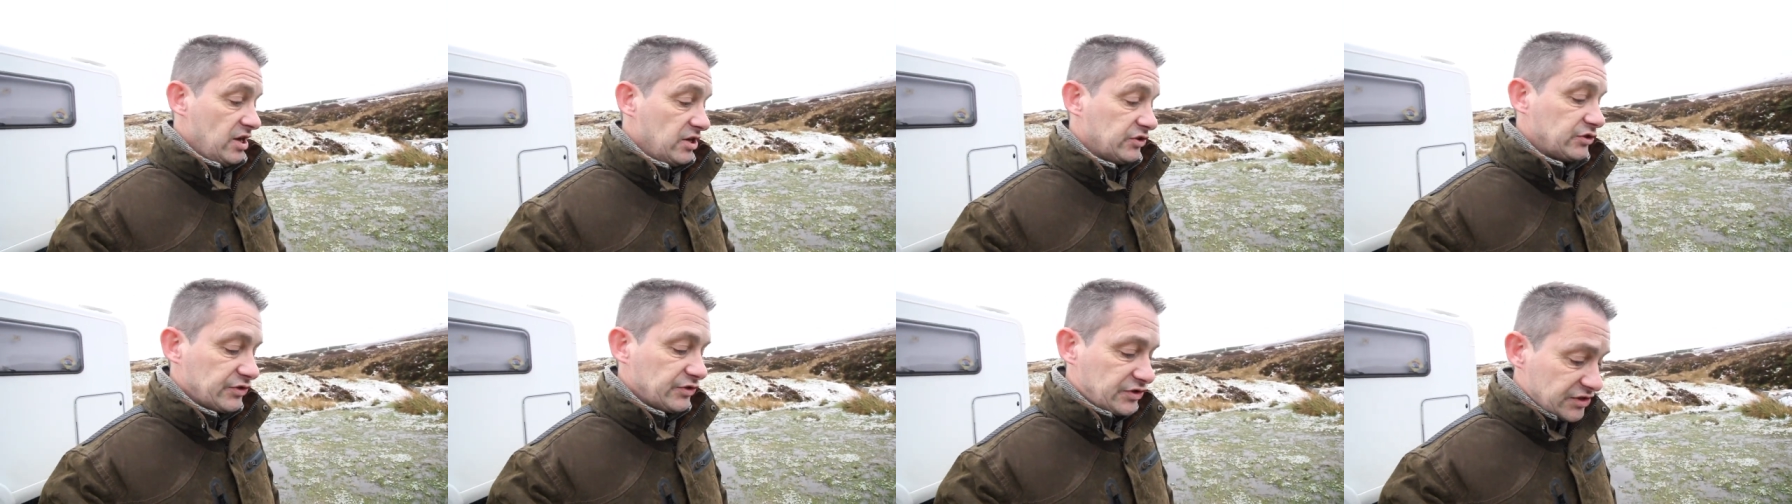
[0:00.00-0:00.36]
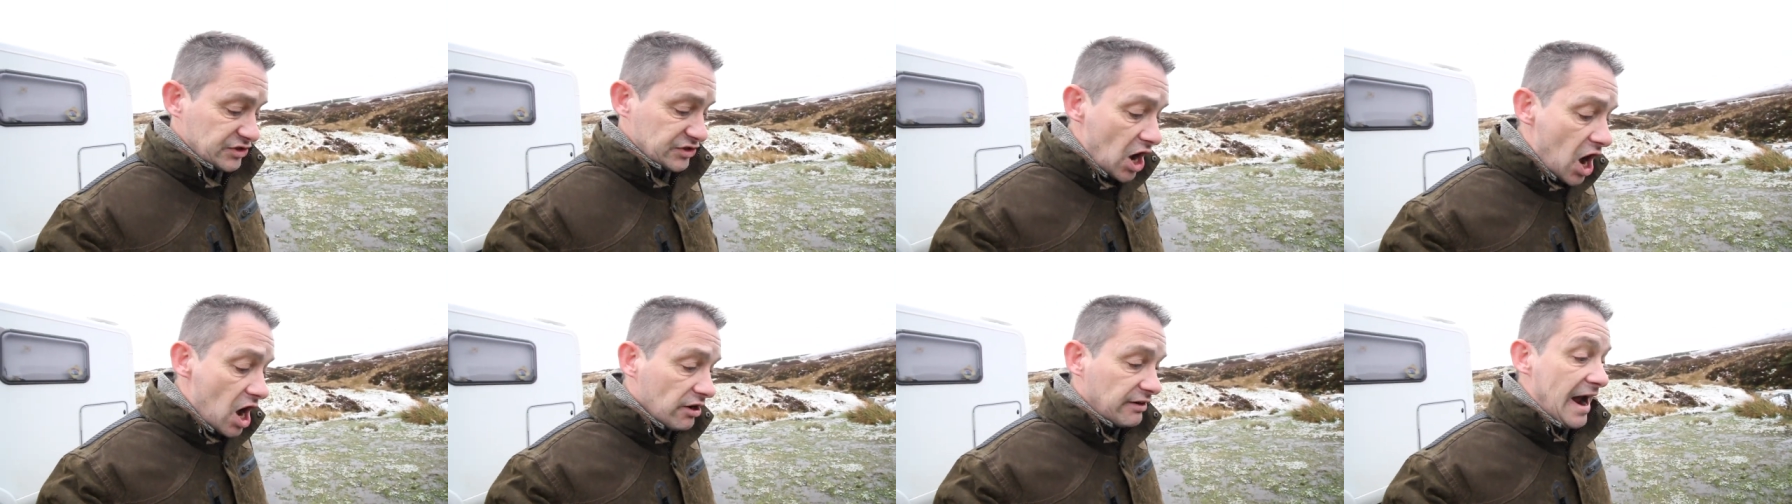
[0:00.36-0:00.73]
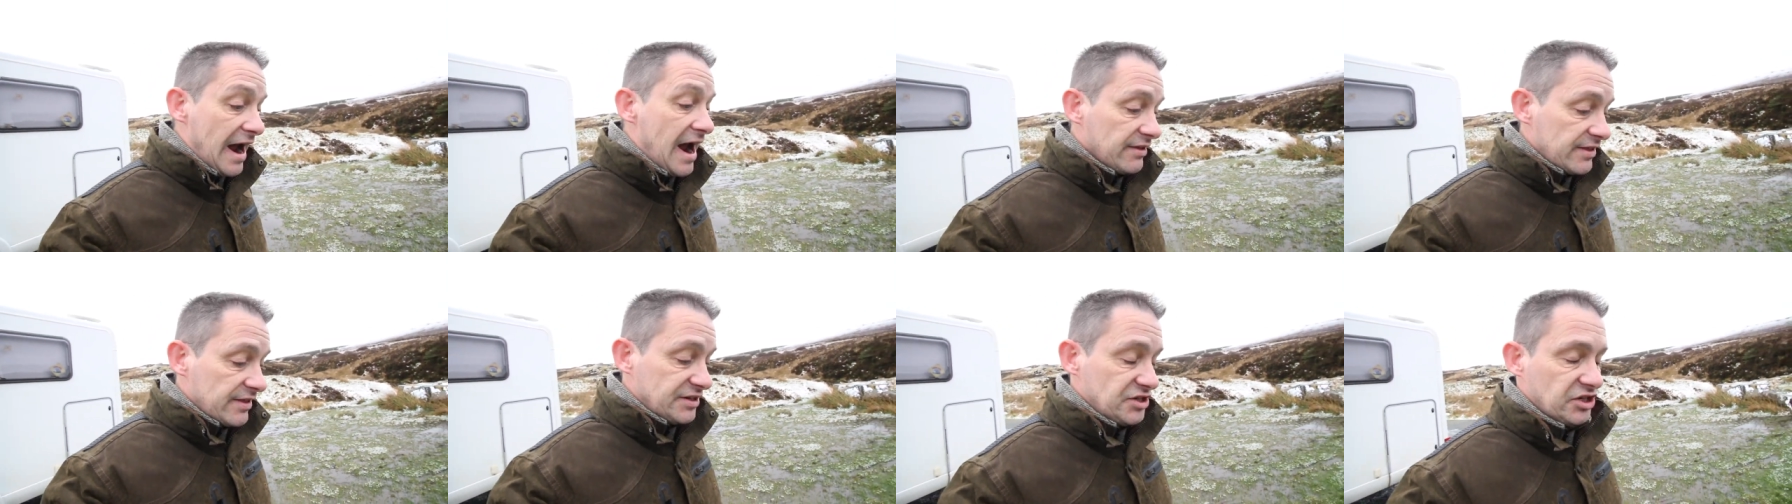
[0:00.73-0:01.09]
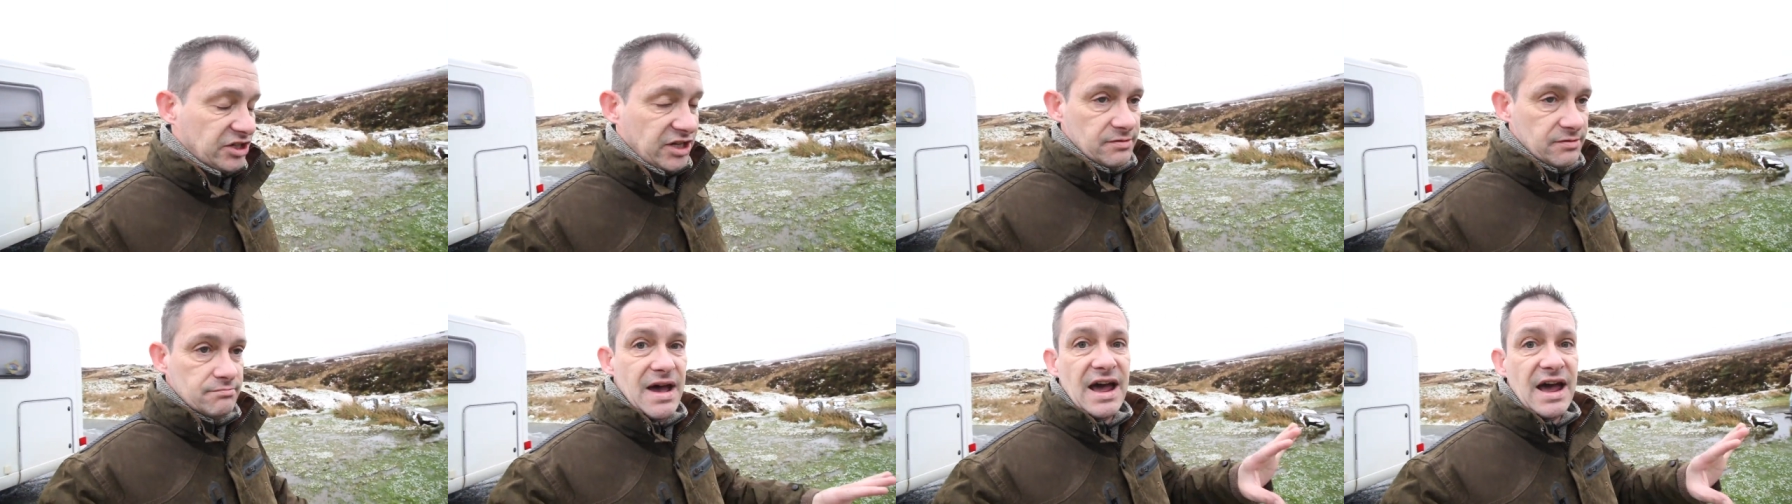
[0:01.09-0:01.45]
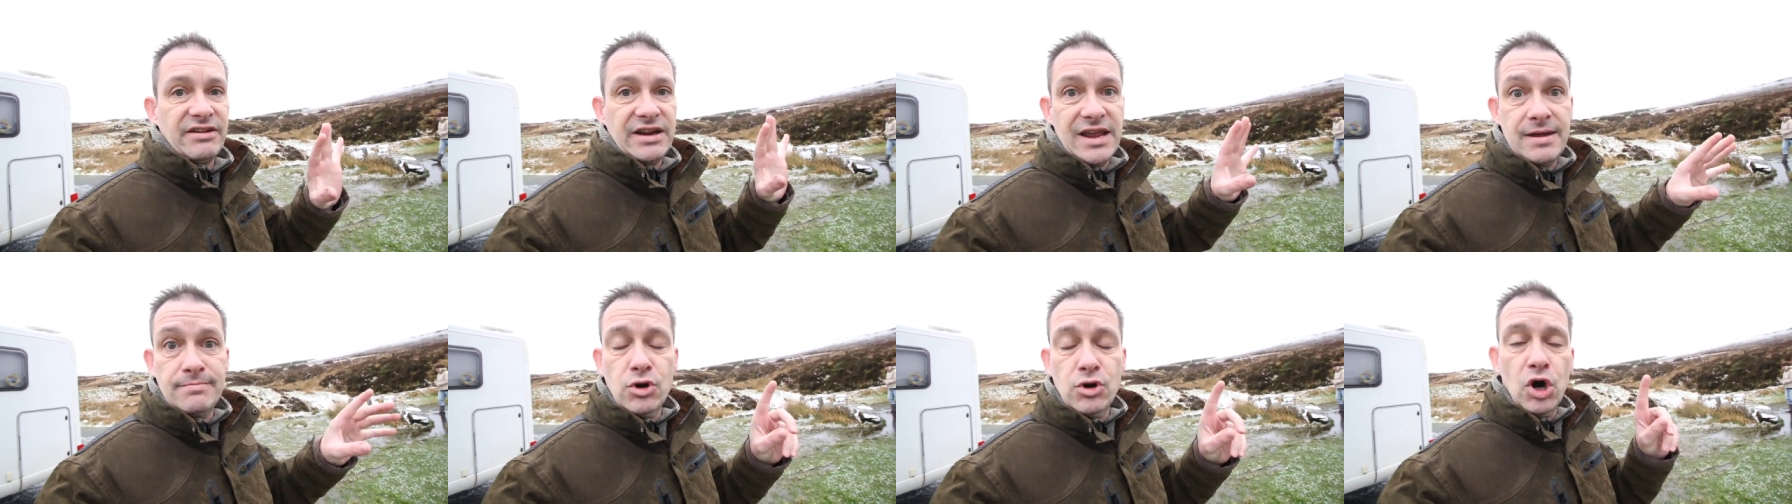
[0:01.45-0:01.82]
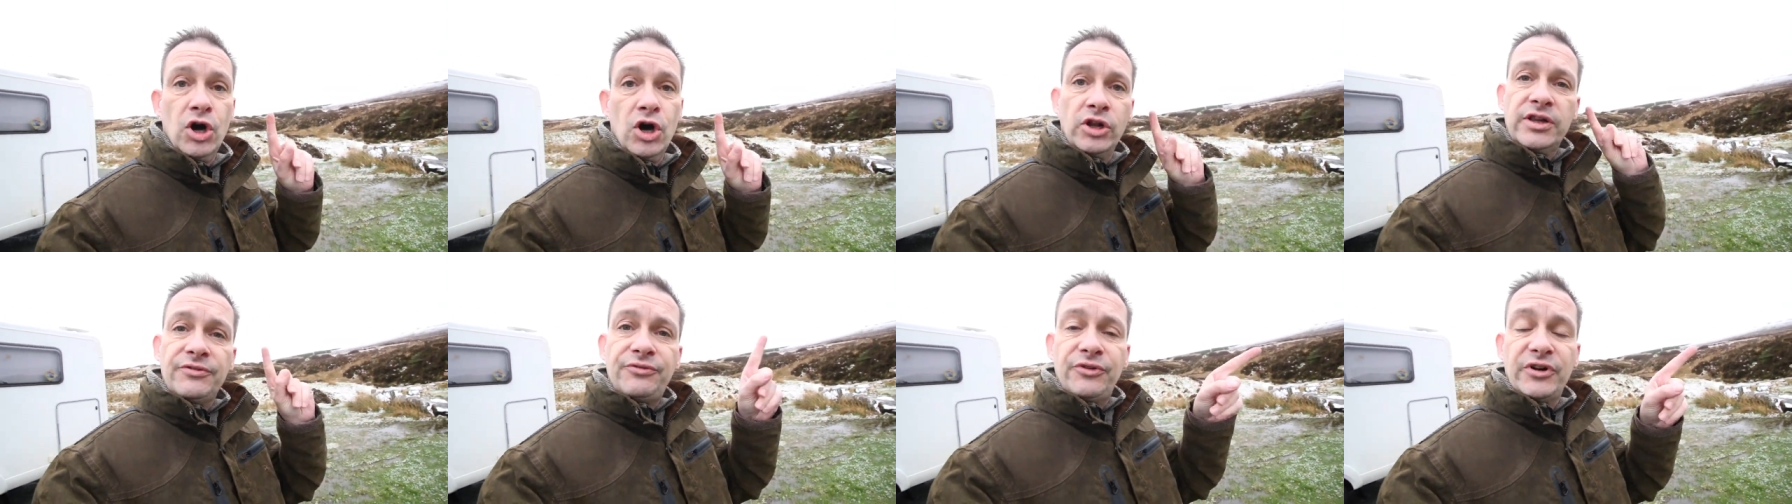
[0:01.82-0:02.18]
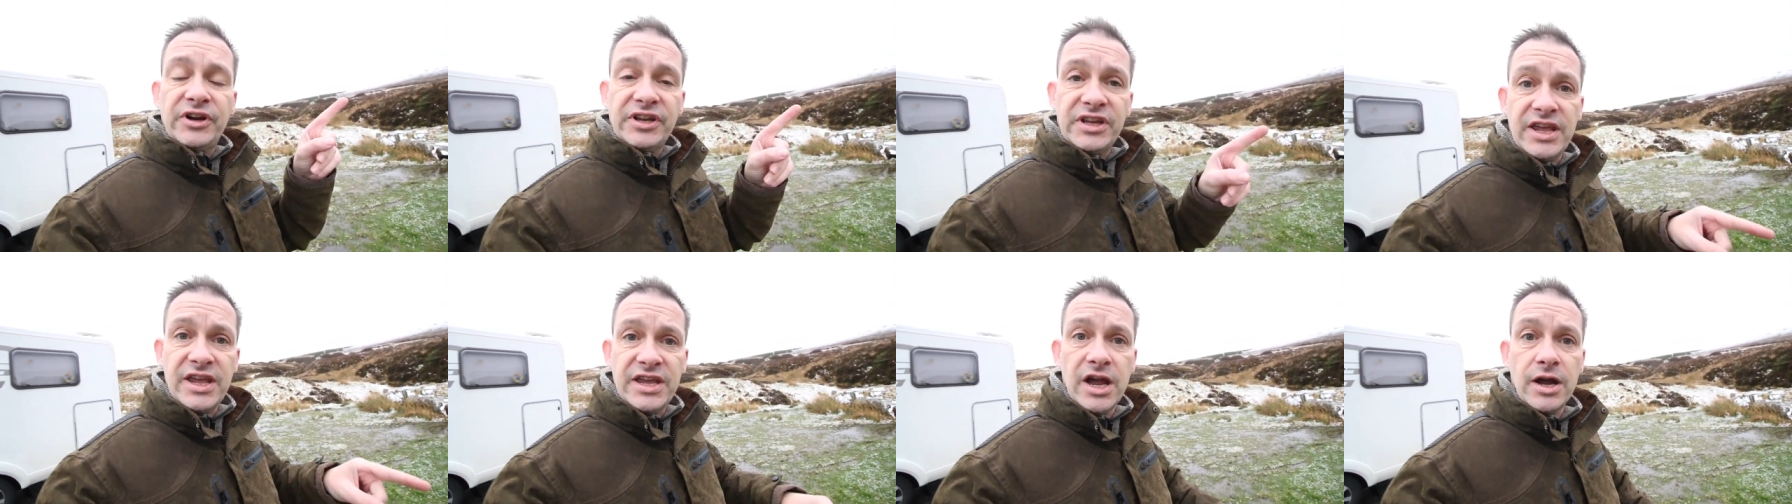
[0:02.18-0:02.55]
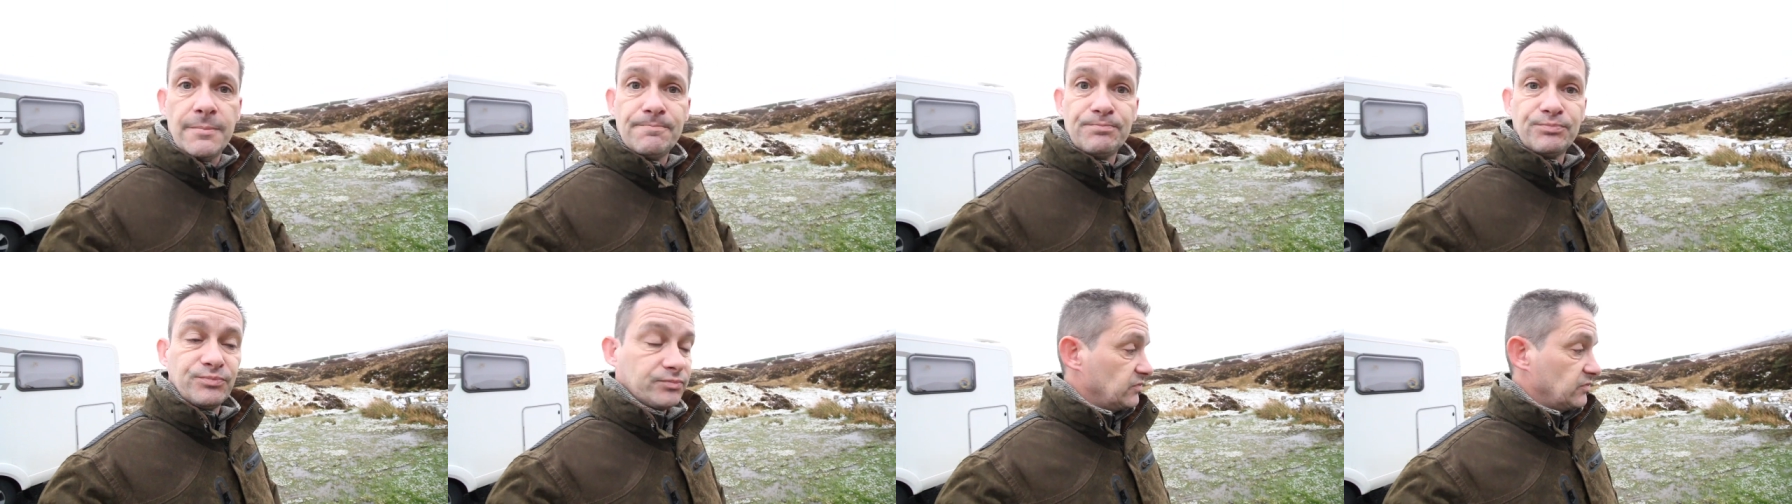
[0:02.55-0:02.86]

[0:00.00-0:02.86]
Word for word: So he says, "All right, then you can marry him, but only for a year.